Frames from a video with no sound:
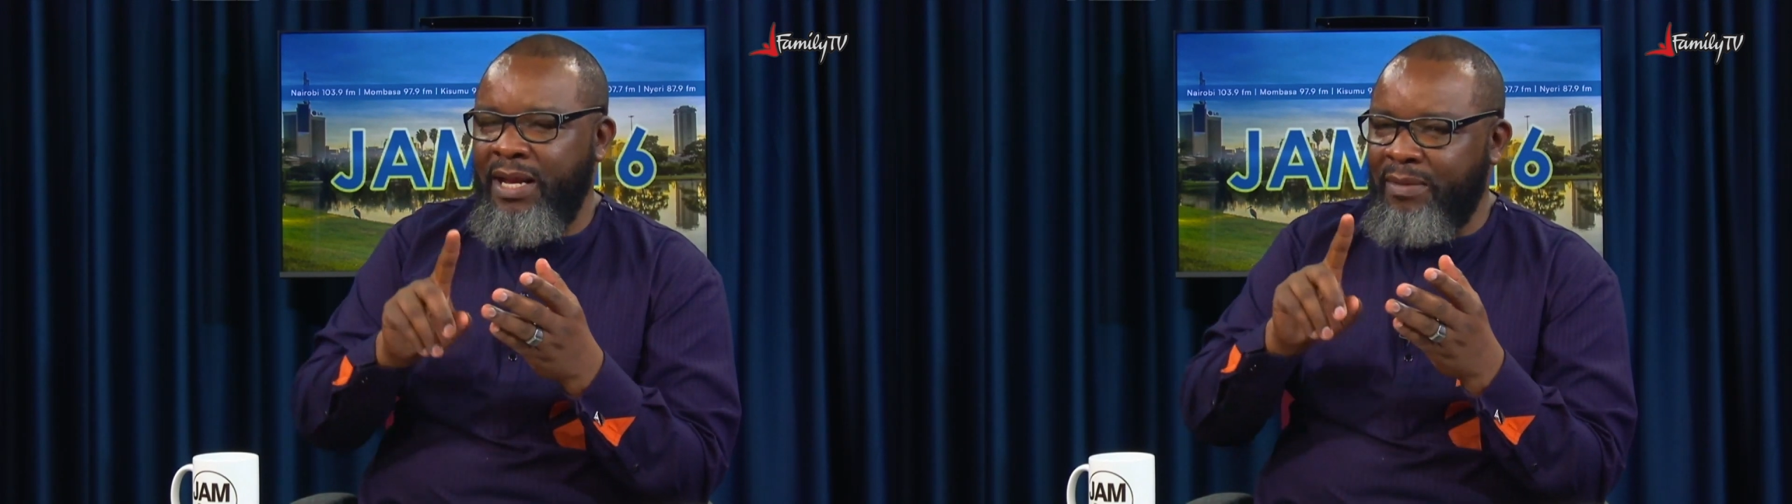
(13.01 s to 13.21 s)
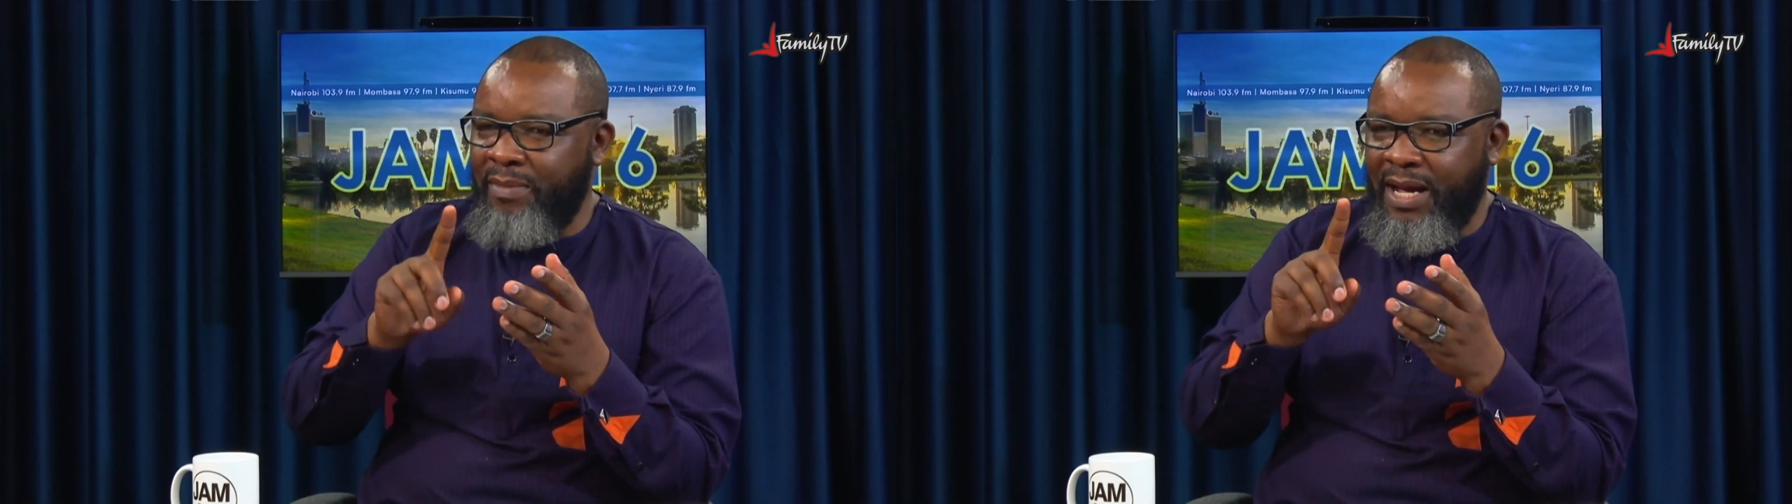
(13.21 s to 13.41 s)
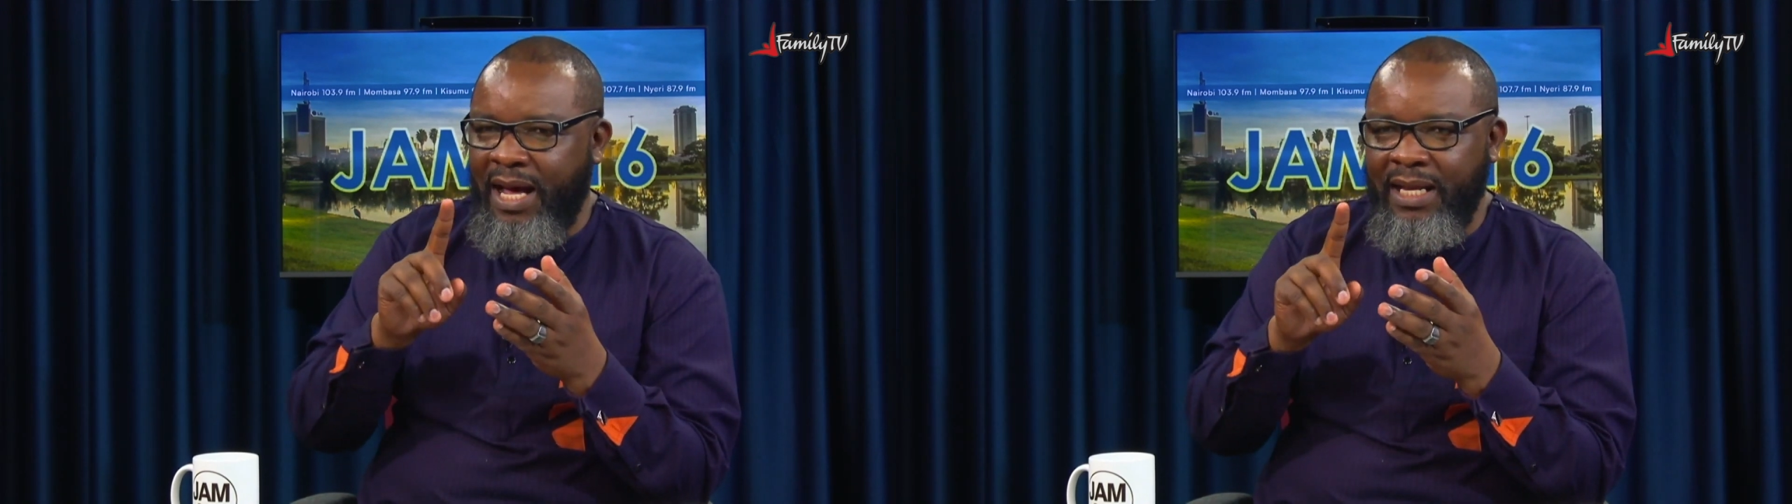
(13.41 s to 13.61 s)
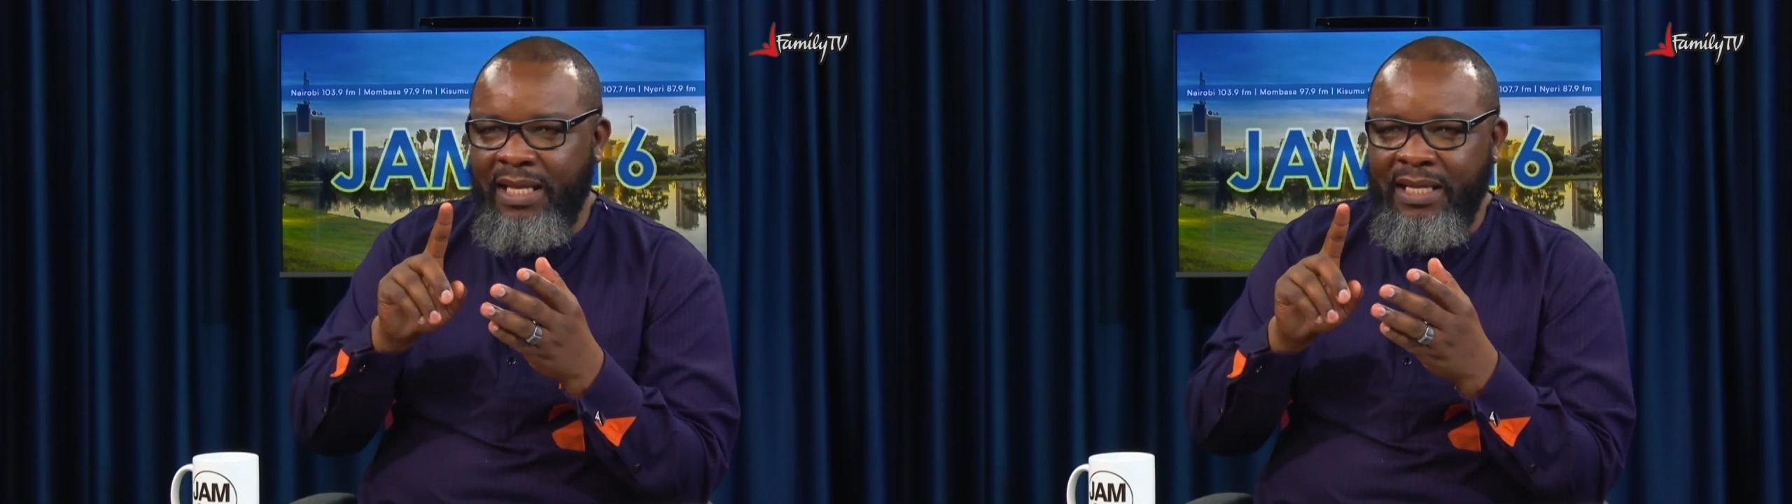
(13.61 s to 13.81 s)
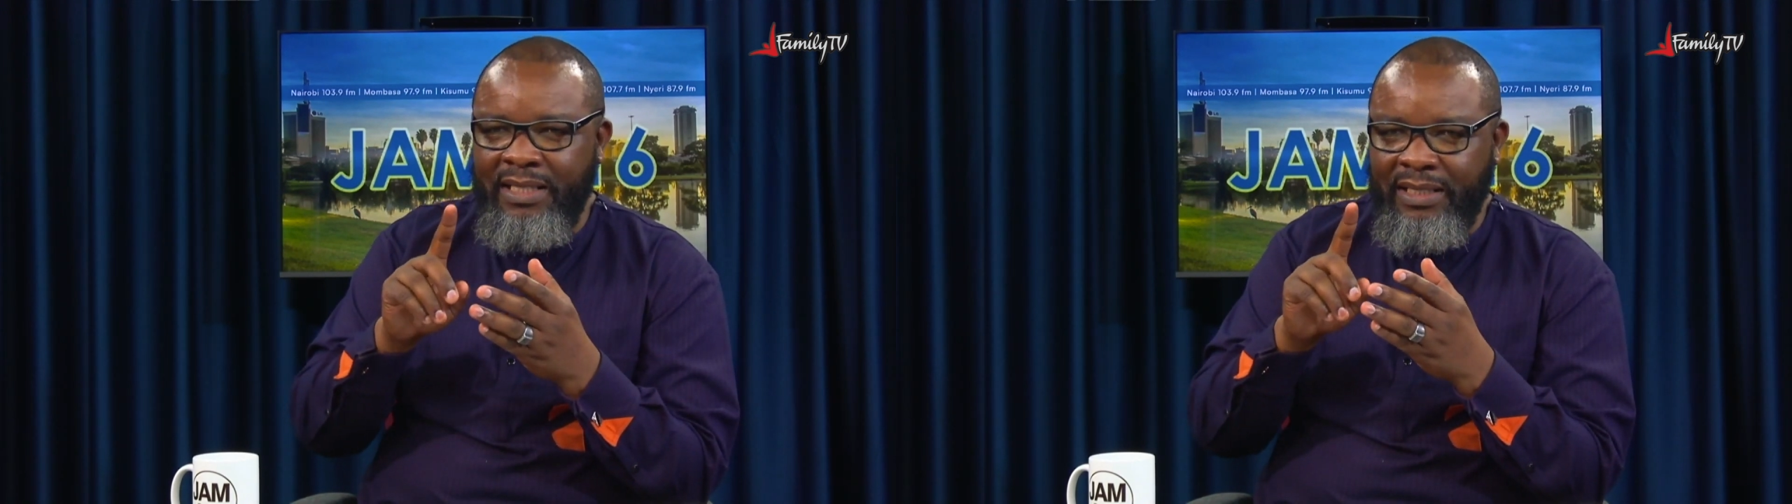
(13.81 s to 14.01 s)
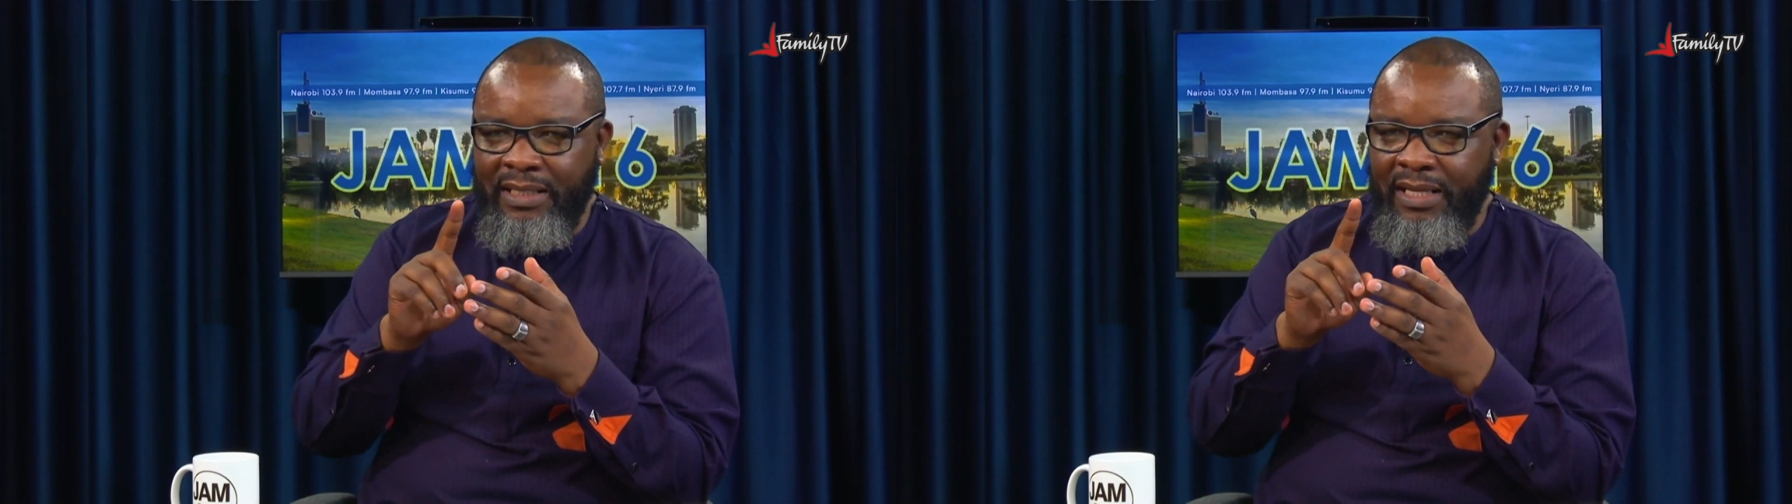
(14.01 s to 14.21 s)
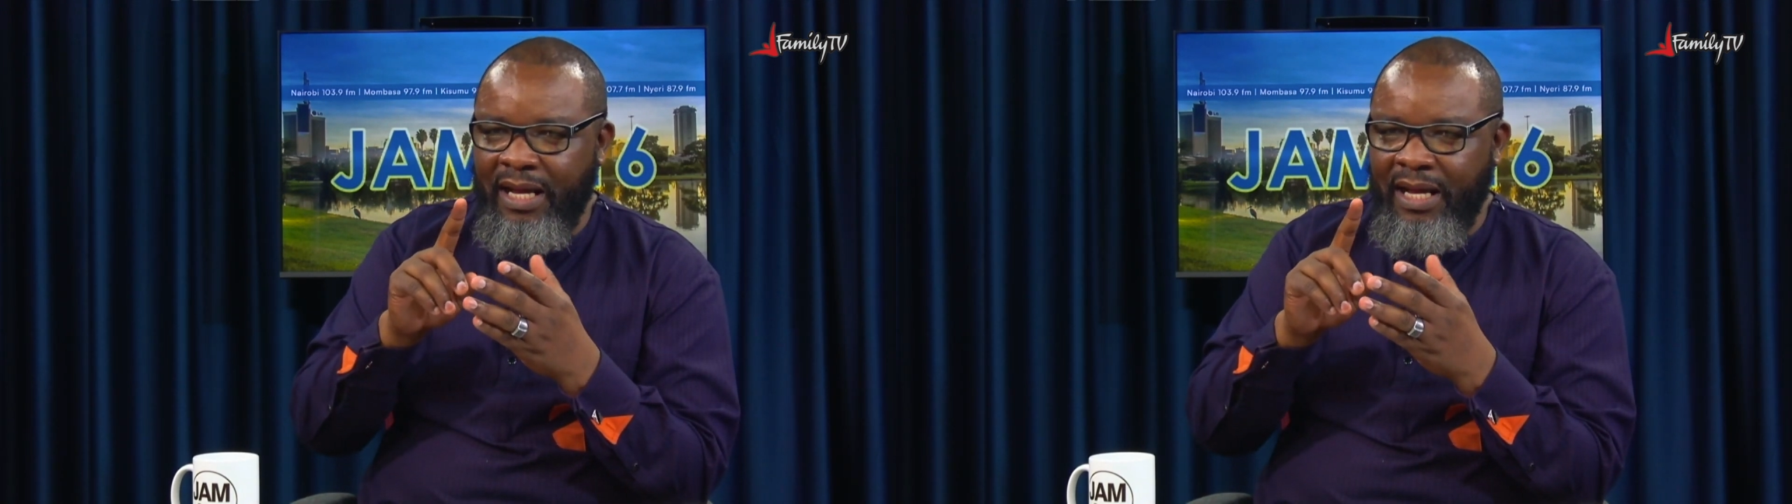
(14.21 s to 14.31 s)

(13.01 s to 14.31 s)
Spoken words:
made him carry this